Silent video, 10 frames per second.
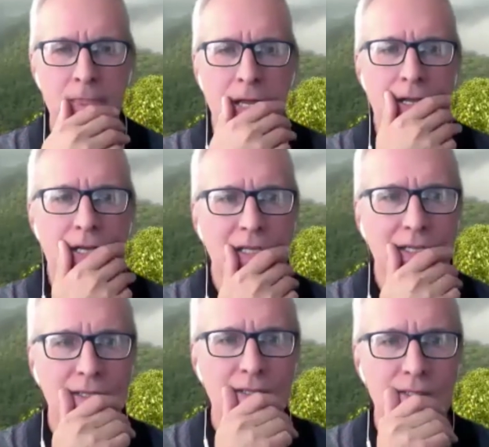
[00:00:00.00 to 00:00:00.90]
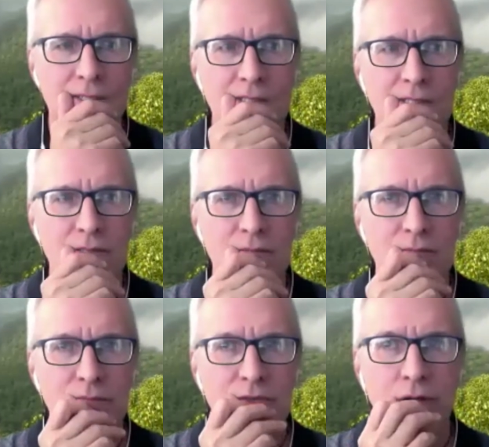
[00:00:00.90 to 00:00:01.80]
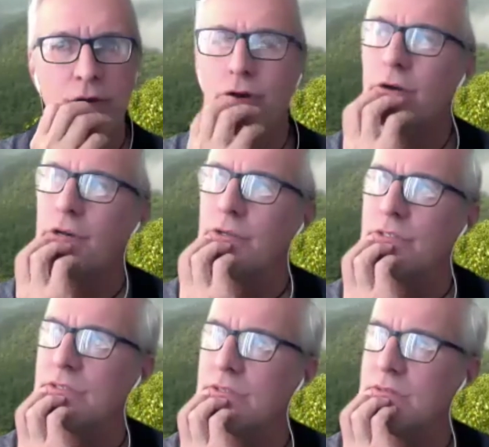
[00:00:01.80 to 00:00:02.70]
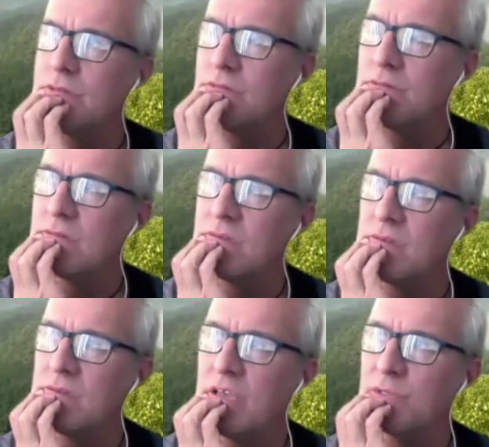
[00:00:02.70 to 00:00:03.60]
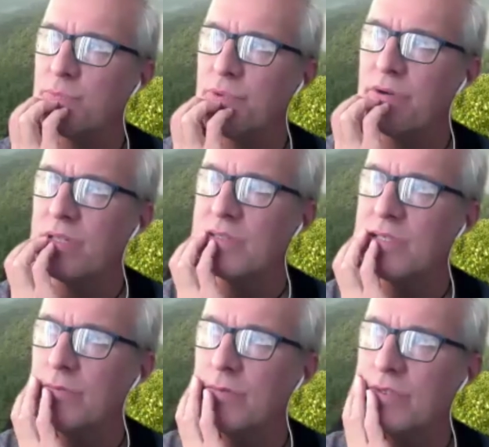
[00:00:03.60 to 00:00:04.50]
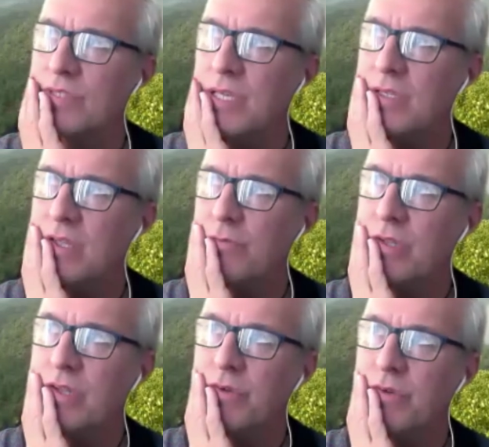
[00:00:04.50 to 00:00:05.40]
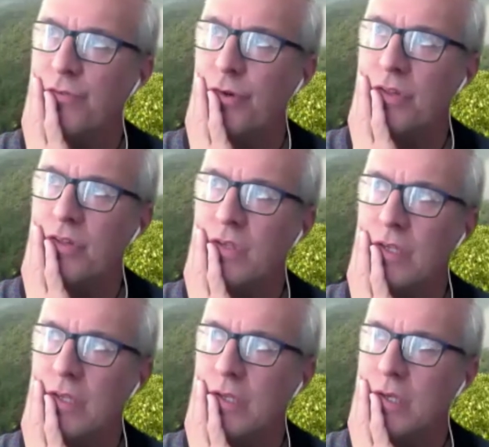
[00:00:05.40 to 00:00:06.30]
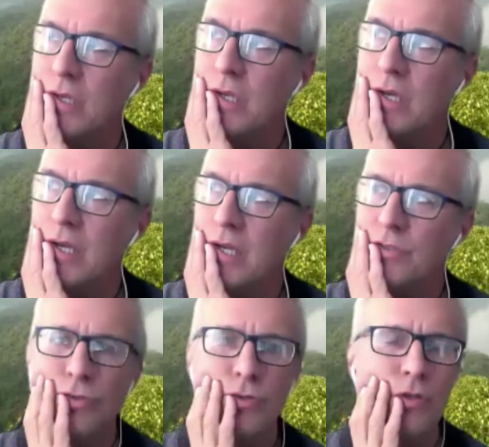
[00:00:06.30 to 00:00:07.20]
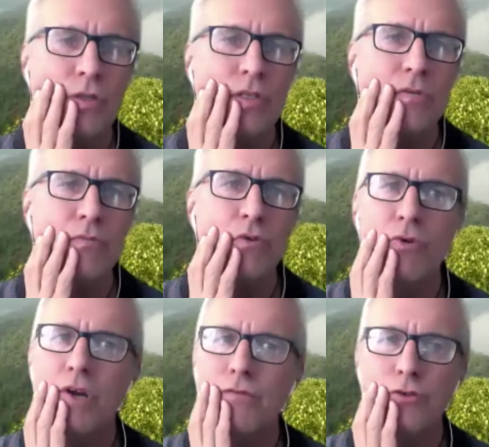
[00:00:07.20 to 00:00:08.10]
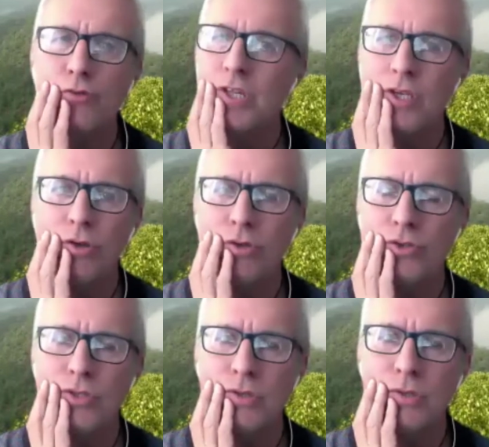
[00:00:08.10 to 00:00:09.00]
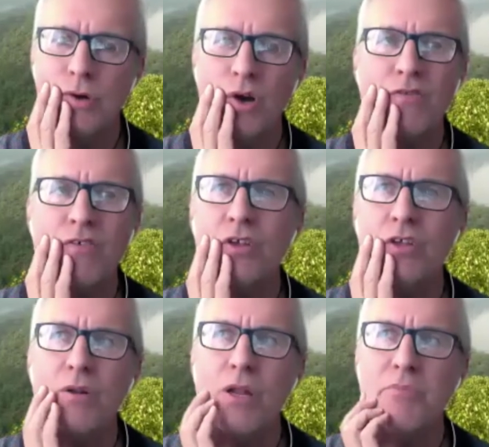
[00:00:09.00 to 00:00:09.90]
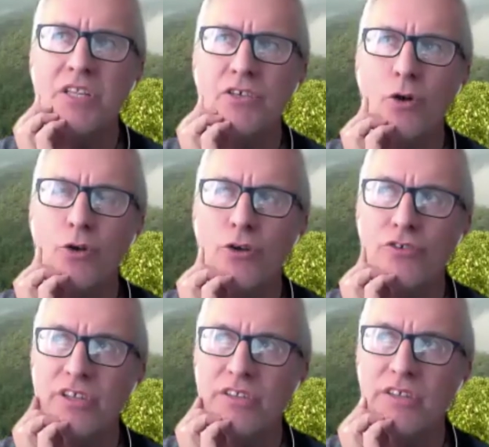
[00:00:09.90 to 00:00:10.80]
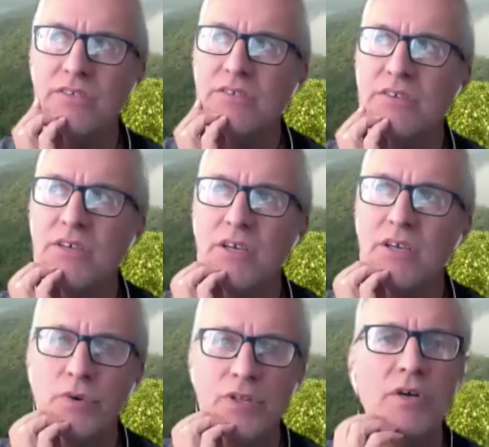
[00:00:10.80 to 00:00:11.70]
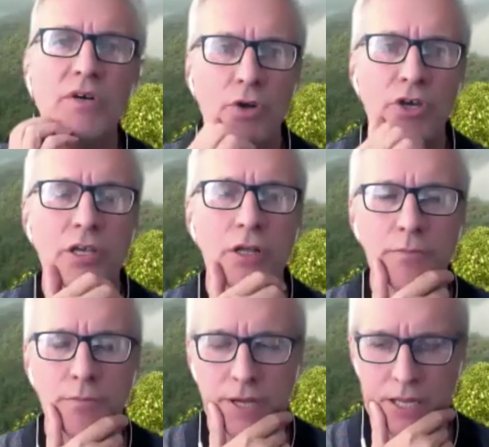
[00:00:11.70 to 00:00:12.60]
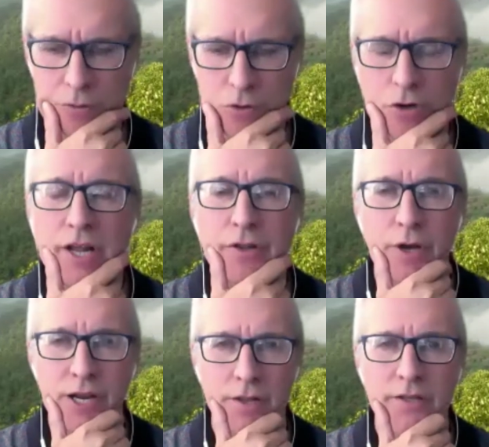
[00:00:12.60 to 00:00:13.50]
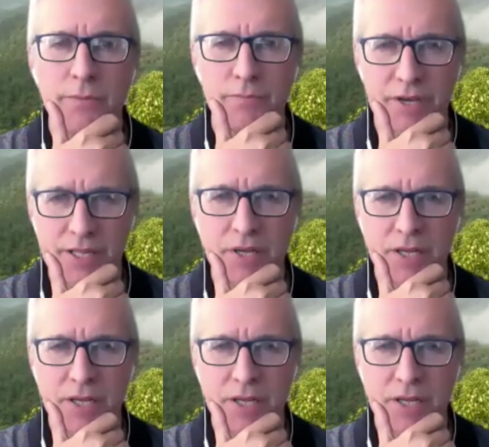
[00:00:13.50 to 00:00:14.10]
And my earliest experience, I will say that when I was 30, student, we were 20 years, or even a bit younger than this. When I was working on Barro Colorado Island in Panama,